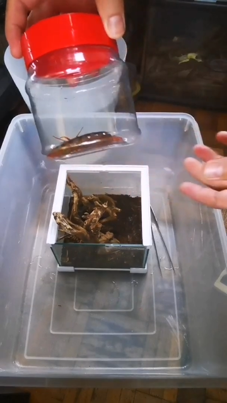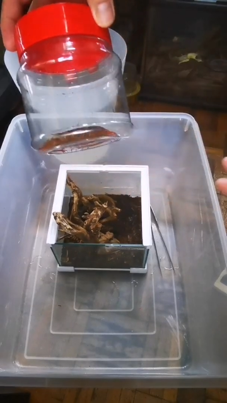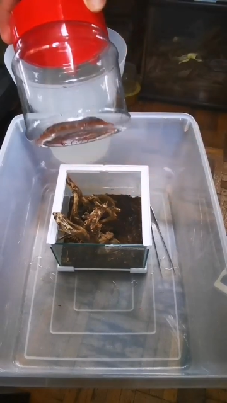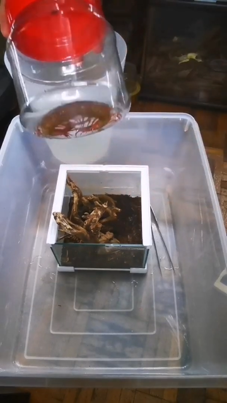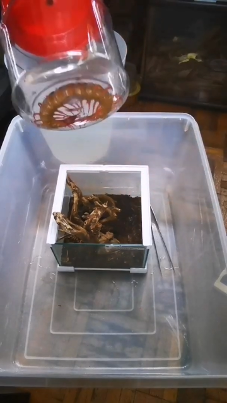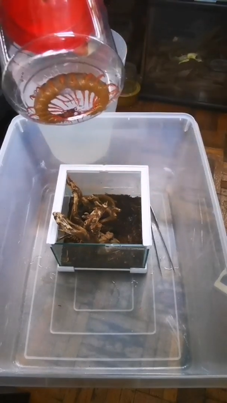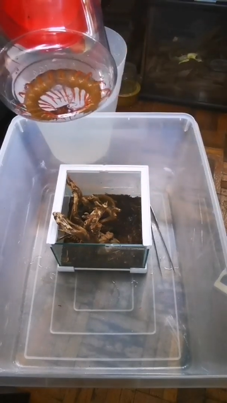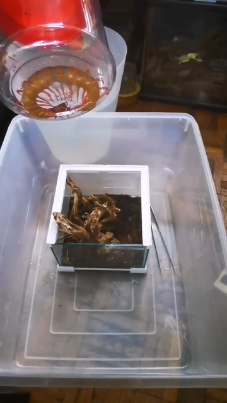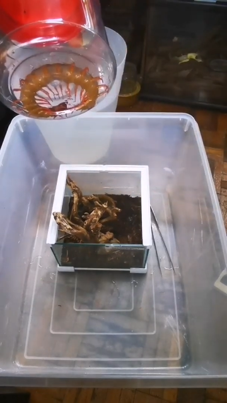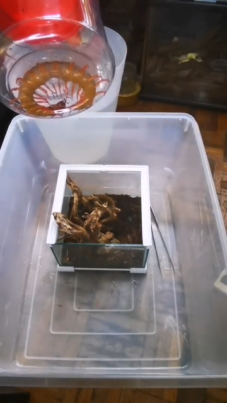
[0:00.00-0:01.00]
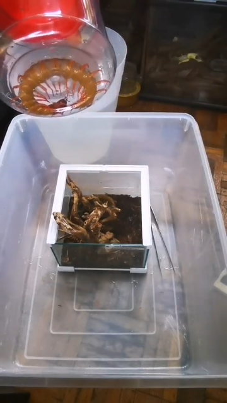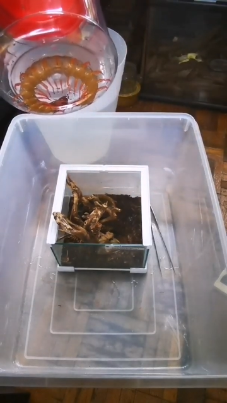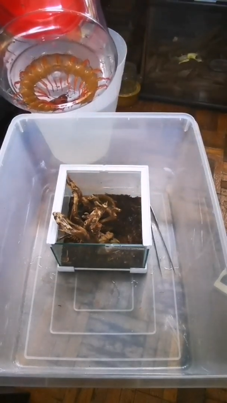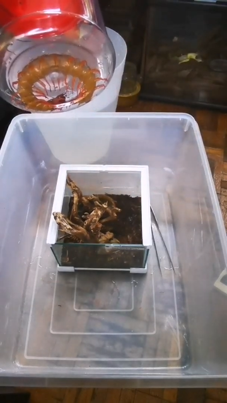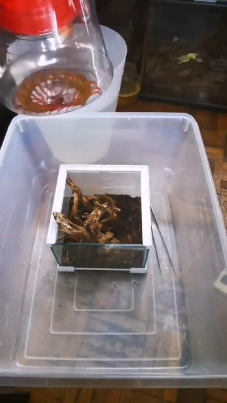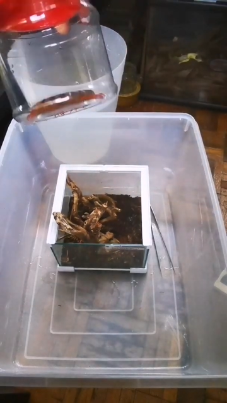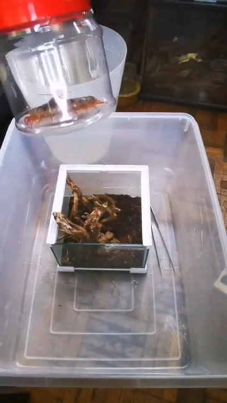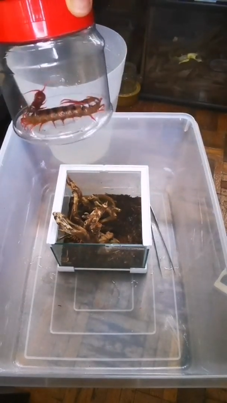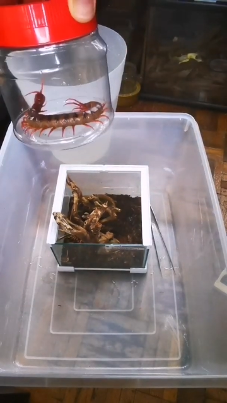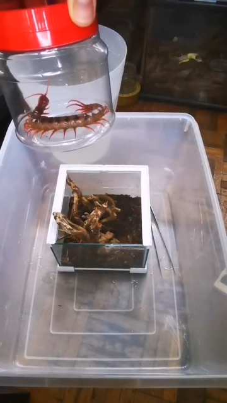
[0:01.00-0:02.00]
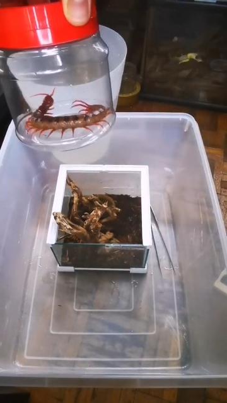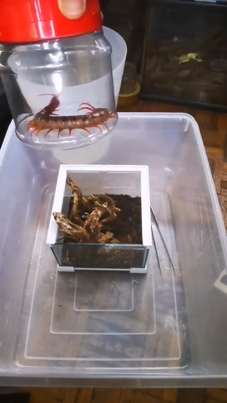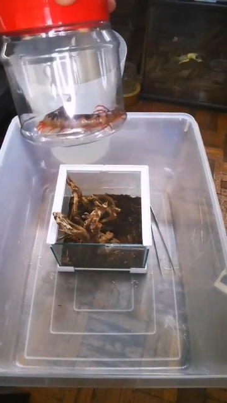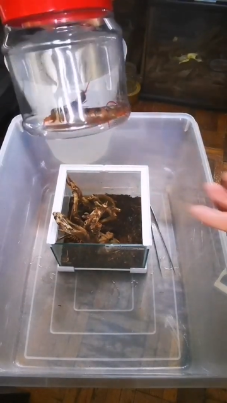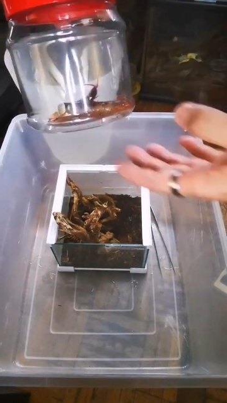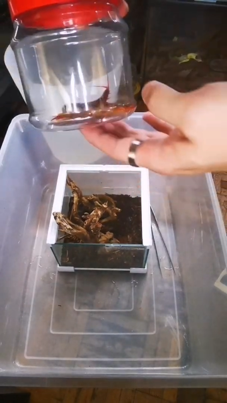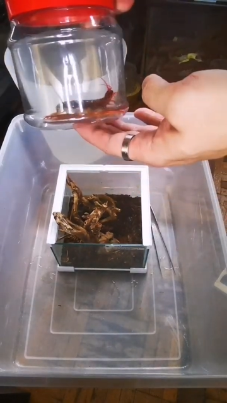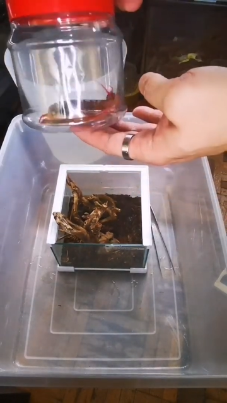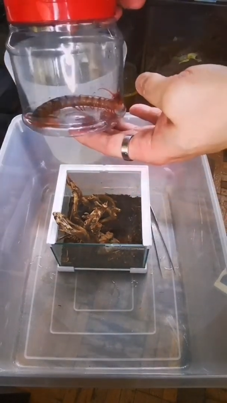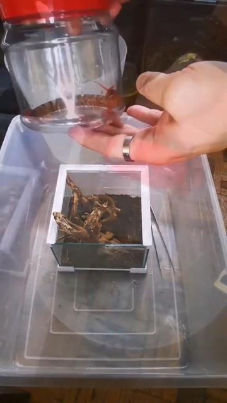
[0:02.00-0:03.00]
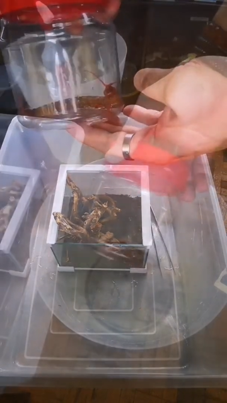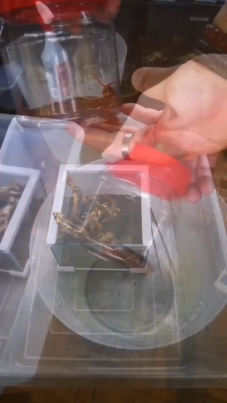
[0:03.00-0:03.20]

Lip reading: Nobody's mouth can be seen.